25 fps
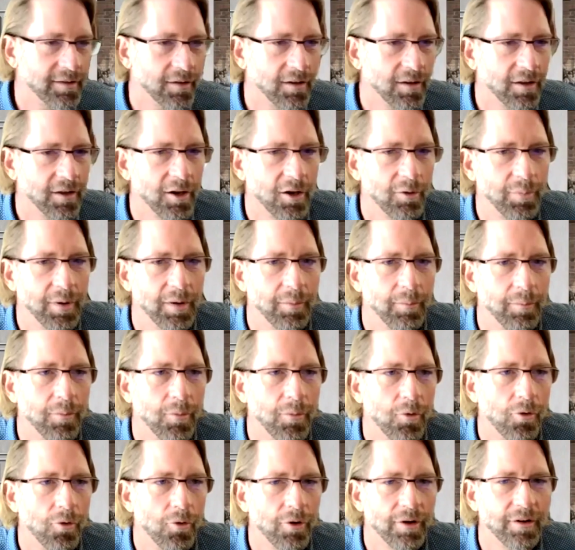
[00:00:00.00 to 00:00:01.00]
little bit
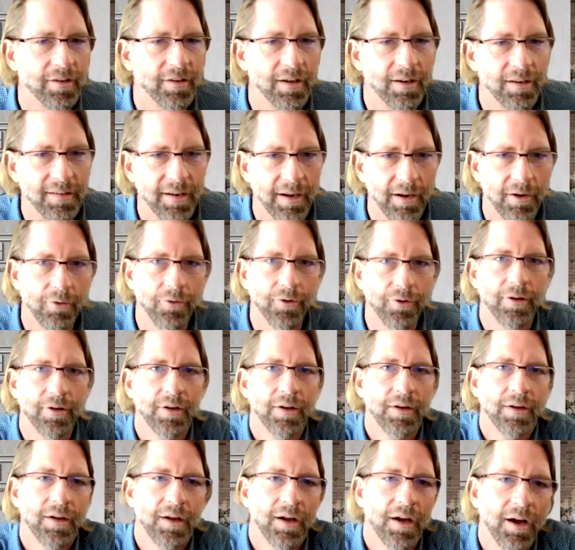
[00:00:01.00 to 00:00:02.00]
more detailed
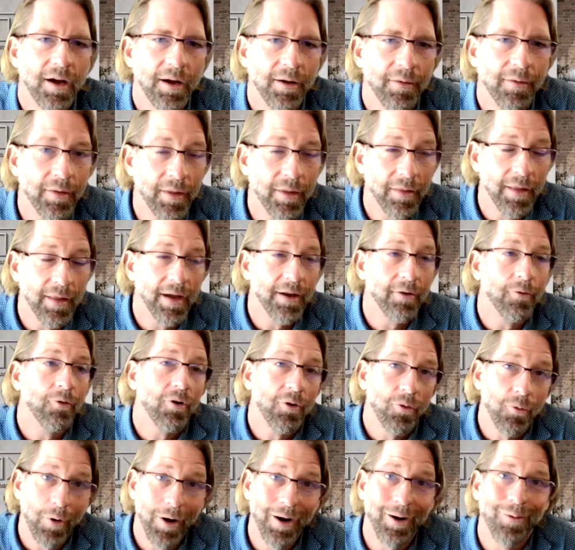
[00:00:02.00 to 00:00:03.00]
than that, or
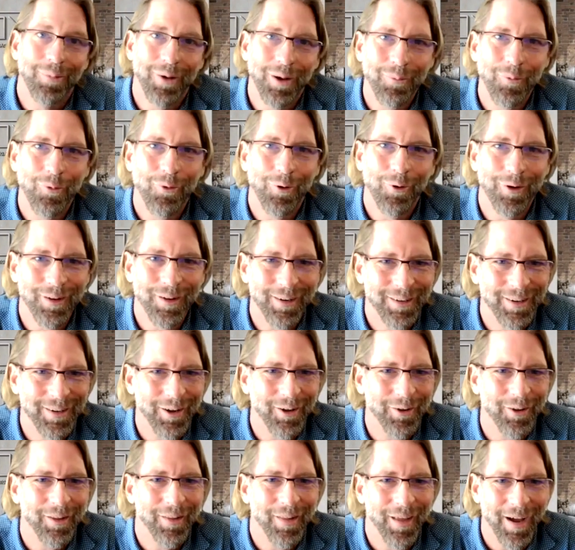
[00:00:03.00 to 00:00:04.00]
quite a bit more
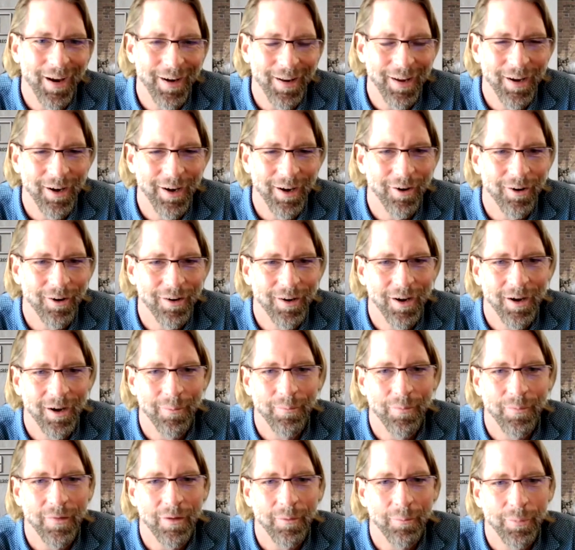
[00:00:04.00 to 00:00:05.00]
detail than that here.
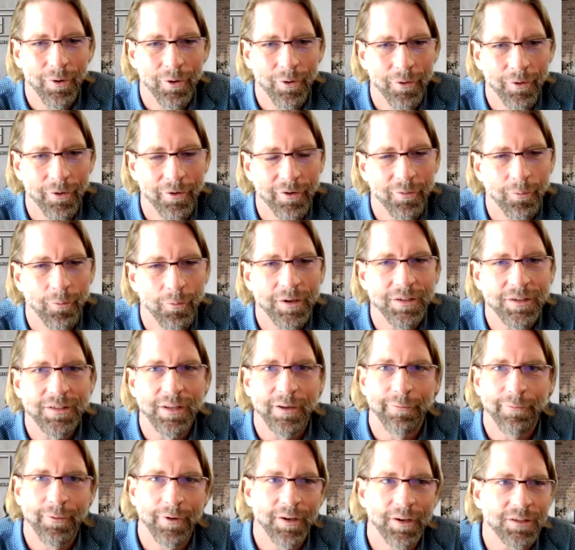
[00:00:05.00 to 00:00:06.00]
The builders, once
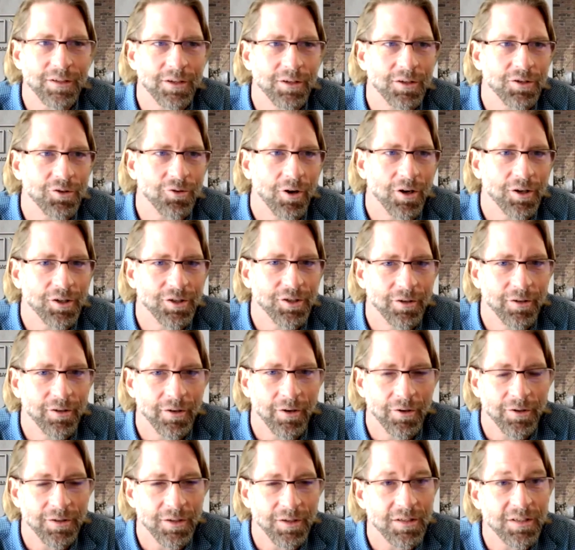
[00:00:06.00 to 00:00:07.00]
they finish construction,
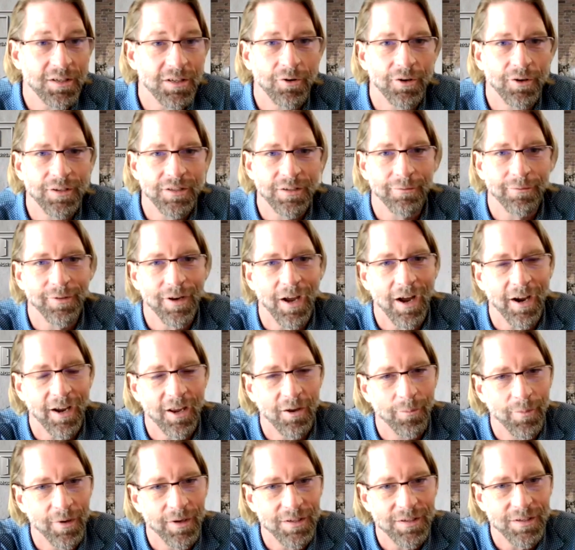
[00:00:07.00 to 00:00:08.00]
there's a series of
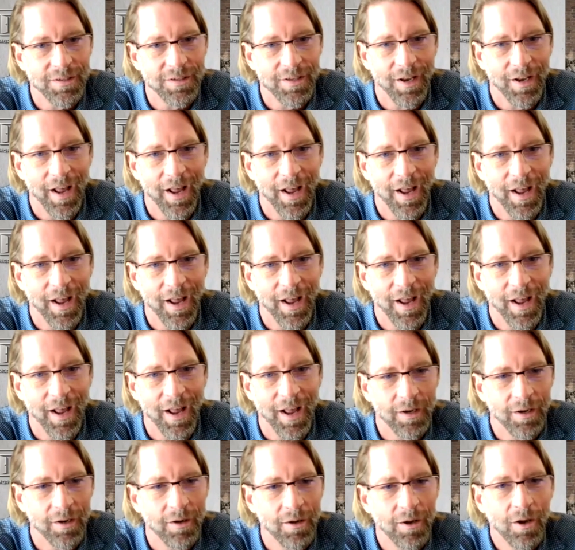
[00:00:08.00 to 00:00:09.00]
documents that have to
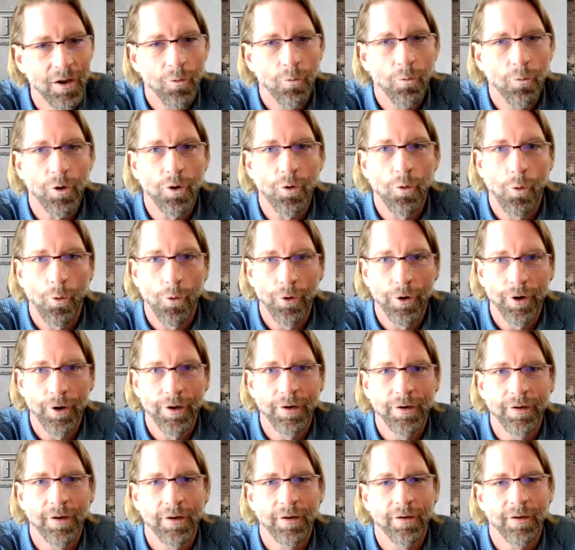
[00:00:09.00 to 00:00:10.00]
be
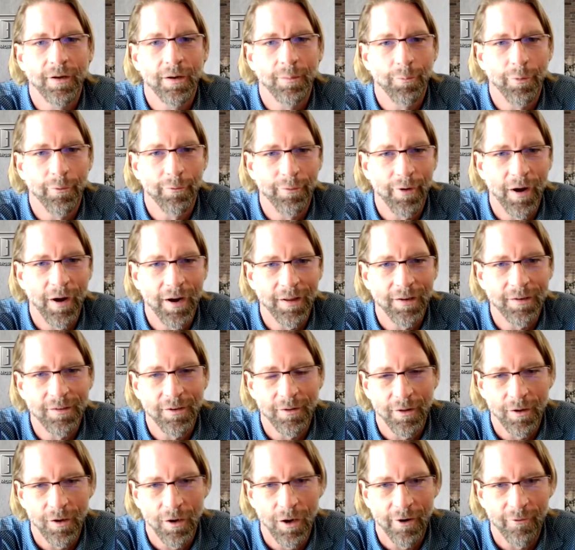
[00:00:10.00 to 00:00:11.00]
recorded and provided to
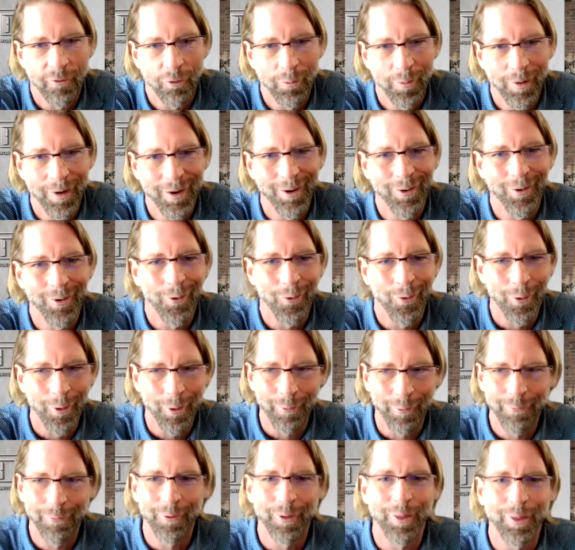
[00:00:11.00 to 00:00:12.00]
the government in
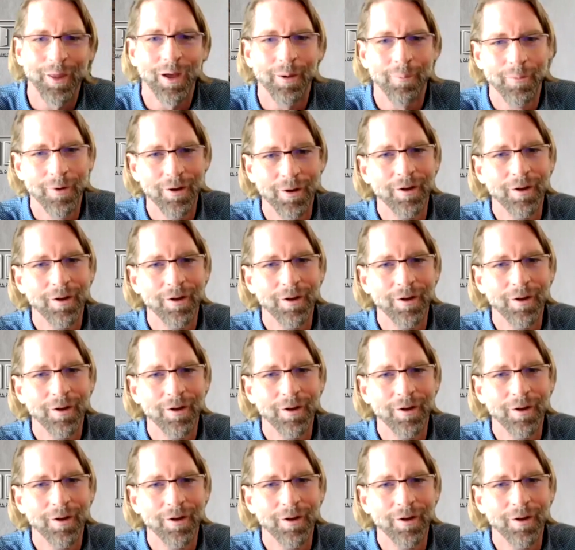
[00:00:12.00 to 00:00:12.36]
order for them